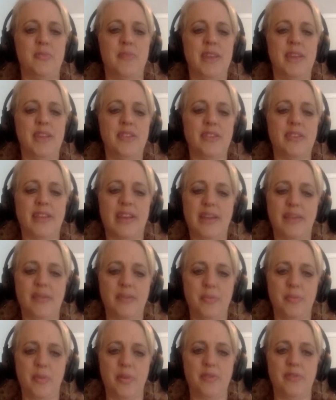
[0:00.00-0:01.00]
make their
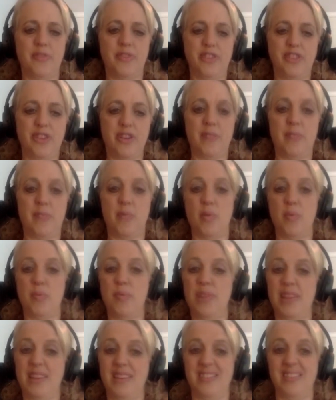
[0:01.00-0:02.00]
lives more efficient and more
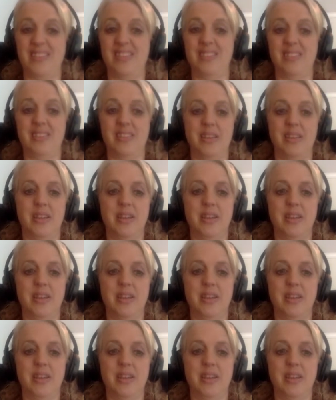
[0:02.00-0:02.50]
pleasant.